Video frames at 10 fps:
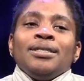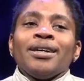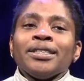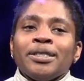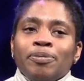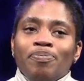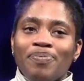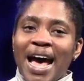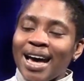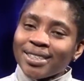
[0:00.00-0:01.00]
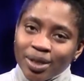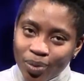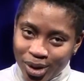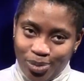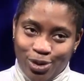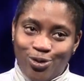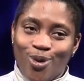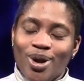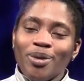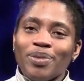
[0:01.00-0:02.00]
Not as bad as it was
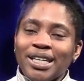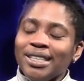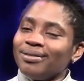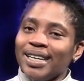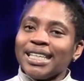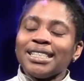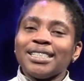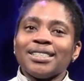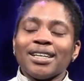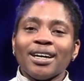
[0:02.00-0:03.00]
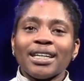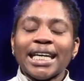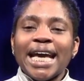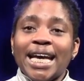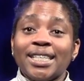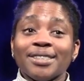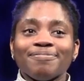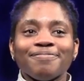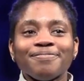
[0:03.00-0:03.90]
before, but it raised its ugly head.